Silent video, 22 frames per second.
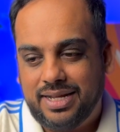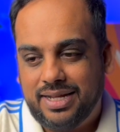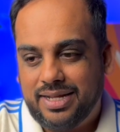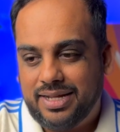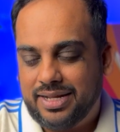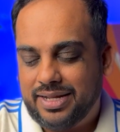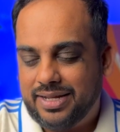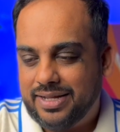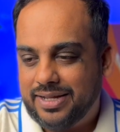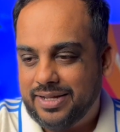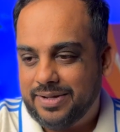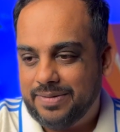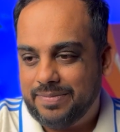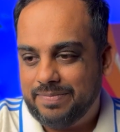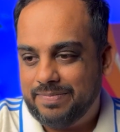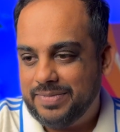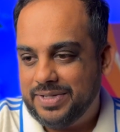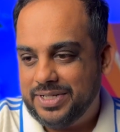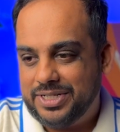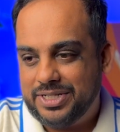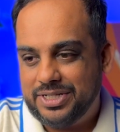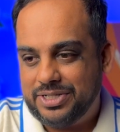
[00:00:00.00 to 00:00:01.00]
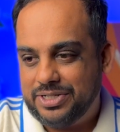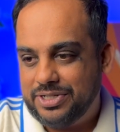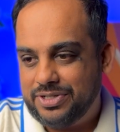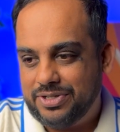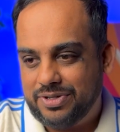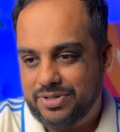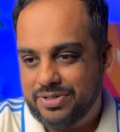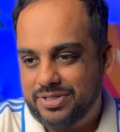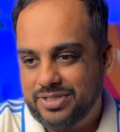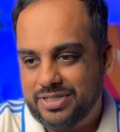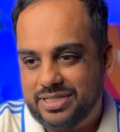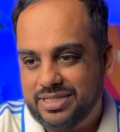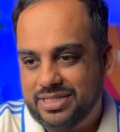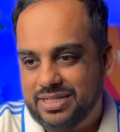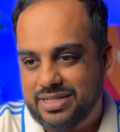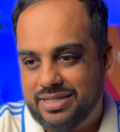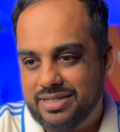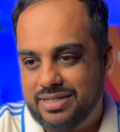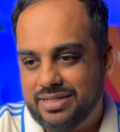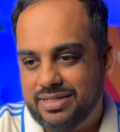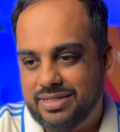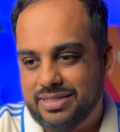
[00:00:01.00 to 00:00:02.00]
It just shows
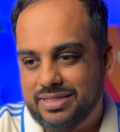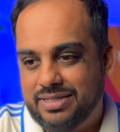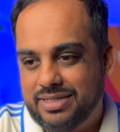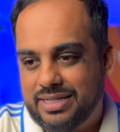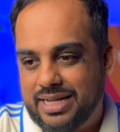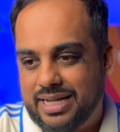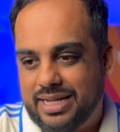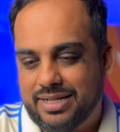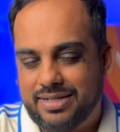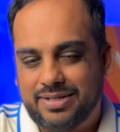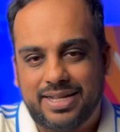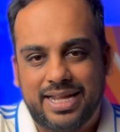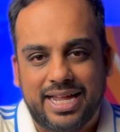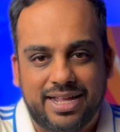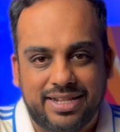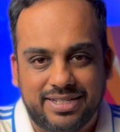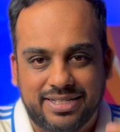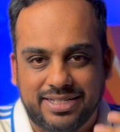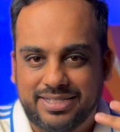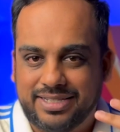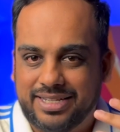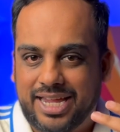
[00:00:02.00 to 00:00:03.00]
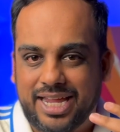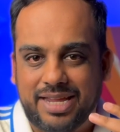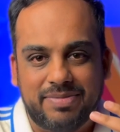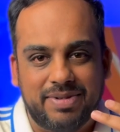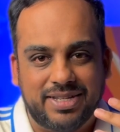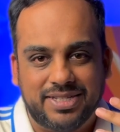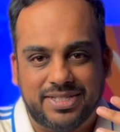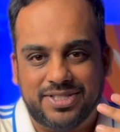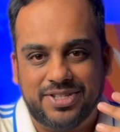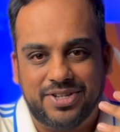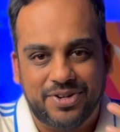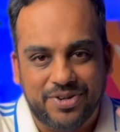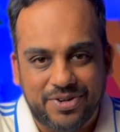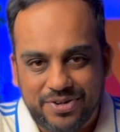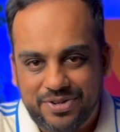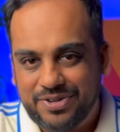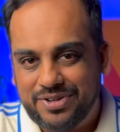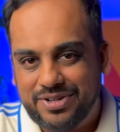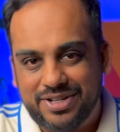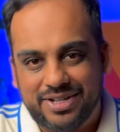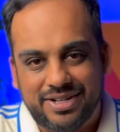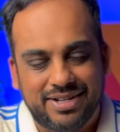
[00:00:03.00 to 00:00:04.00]
the how this game has
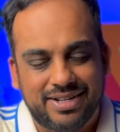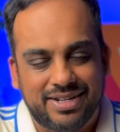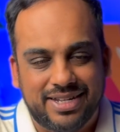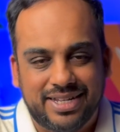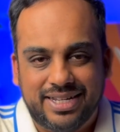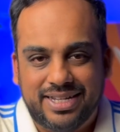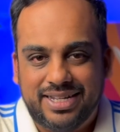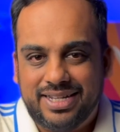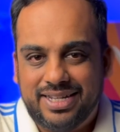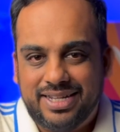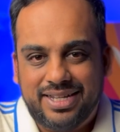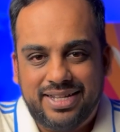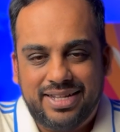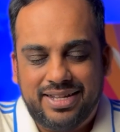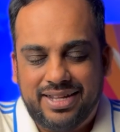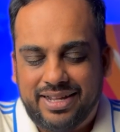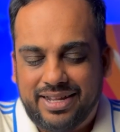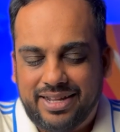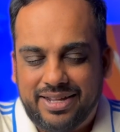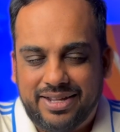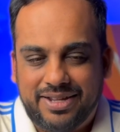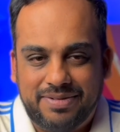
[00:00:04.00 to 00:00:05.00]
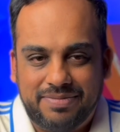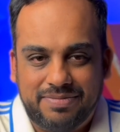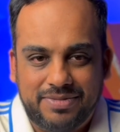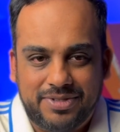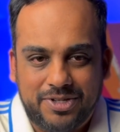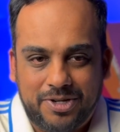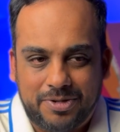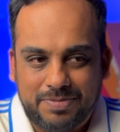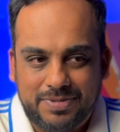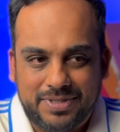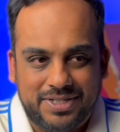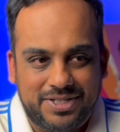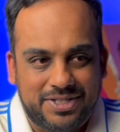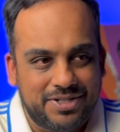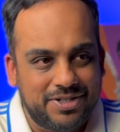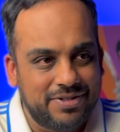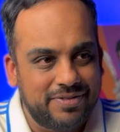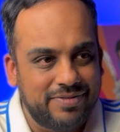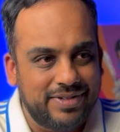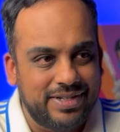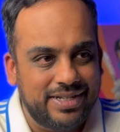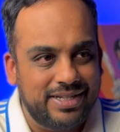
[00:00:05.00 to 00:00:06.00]
turned and
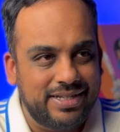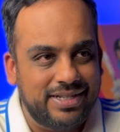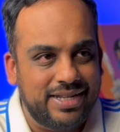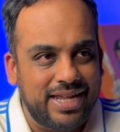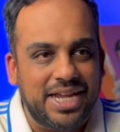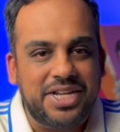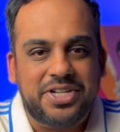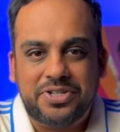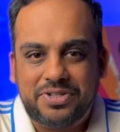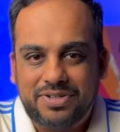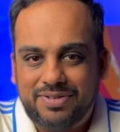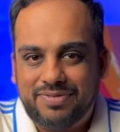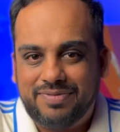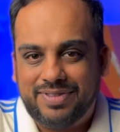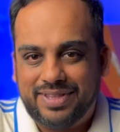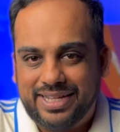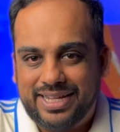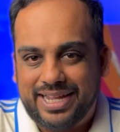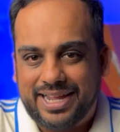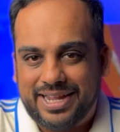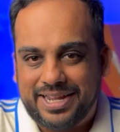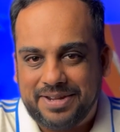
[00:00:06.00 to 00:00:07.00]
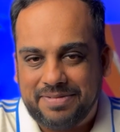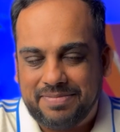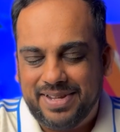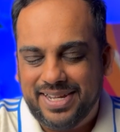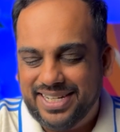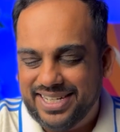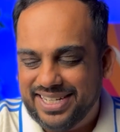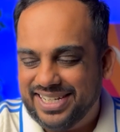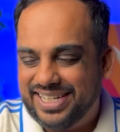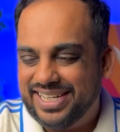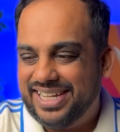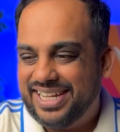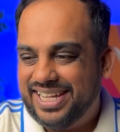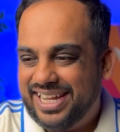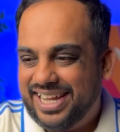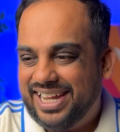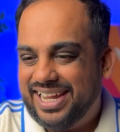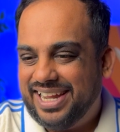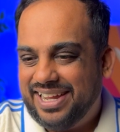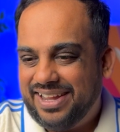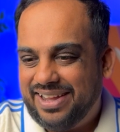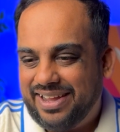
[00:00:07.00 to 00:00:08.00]
topsy-turvy nature of the game.
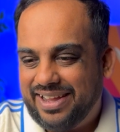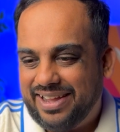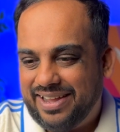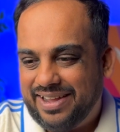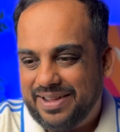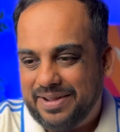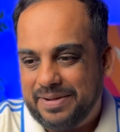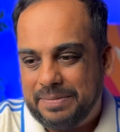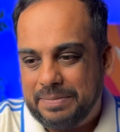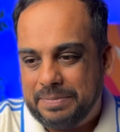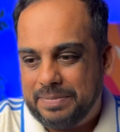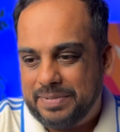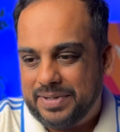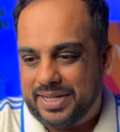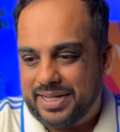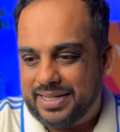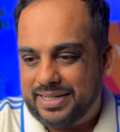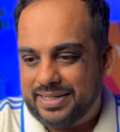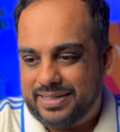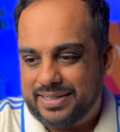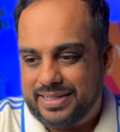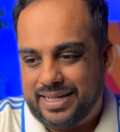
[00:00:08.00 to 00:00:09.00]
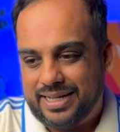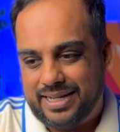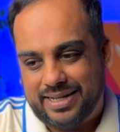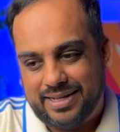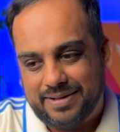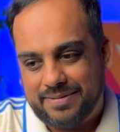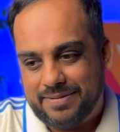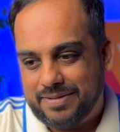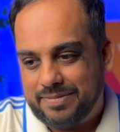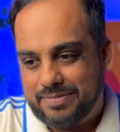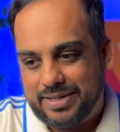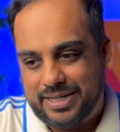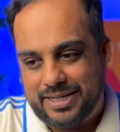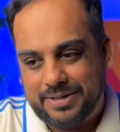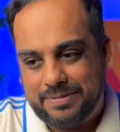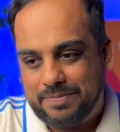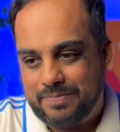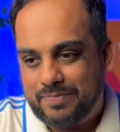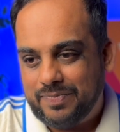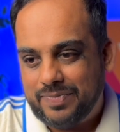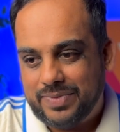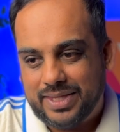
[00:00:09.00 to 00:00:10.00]
But yeah, I
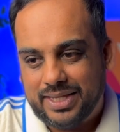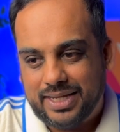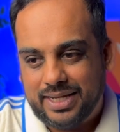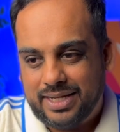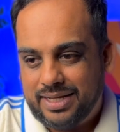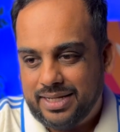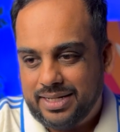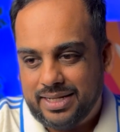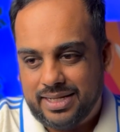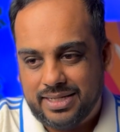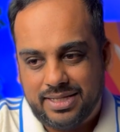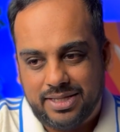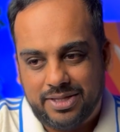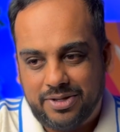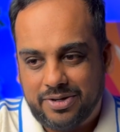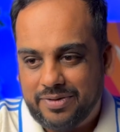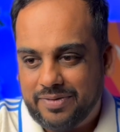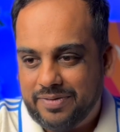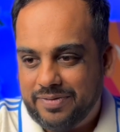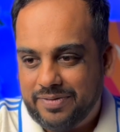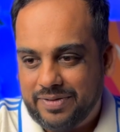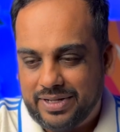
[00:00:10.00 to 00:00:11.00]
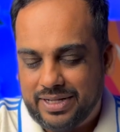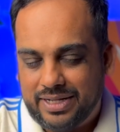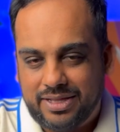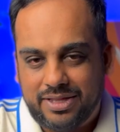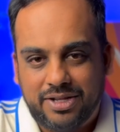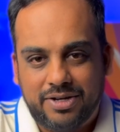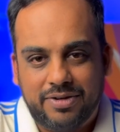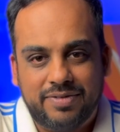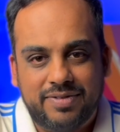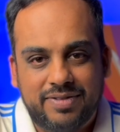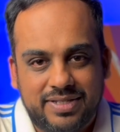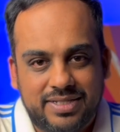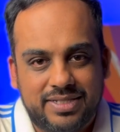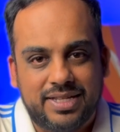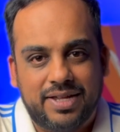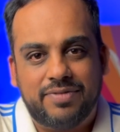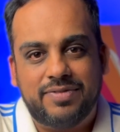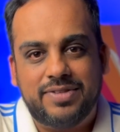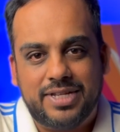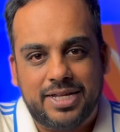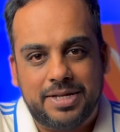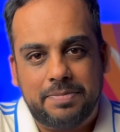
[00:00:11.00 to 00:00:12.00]
mean, there's a lot of
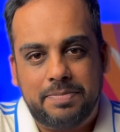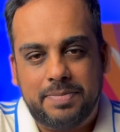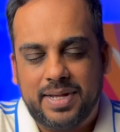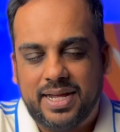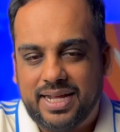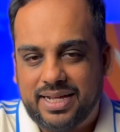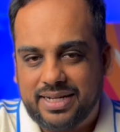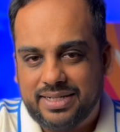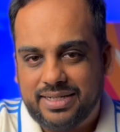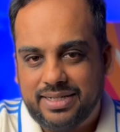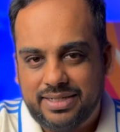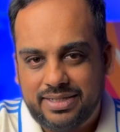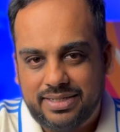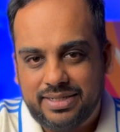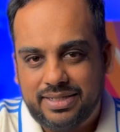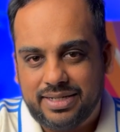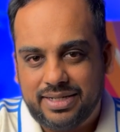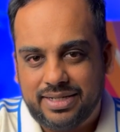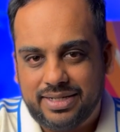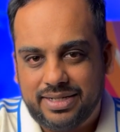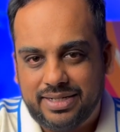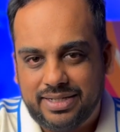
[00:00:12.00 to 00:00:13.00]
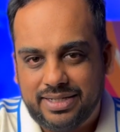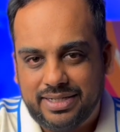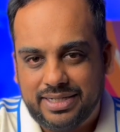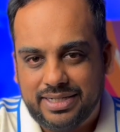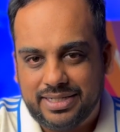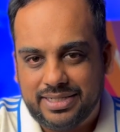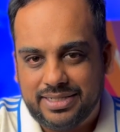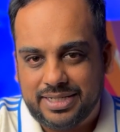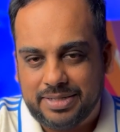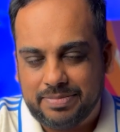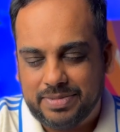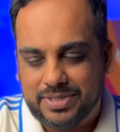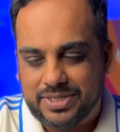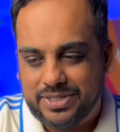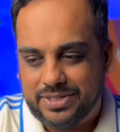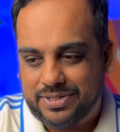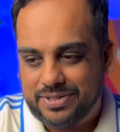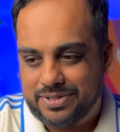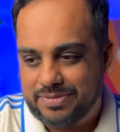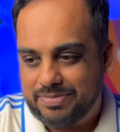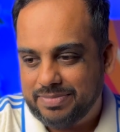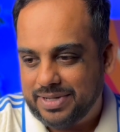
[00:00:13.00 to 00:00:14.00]
stuff to unpack in this
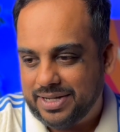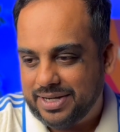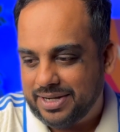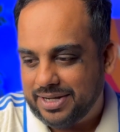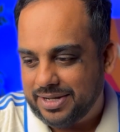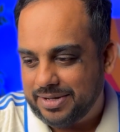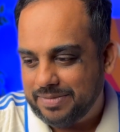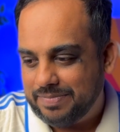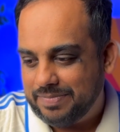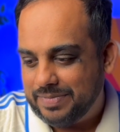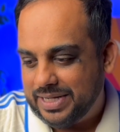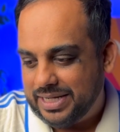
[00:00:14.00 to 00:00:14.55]
episode, but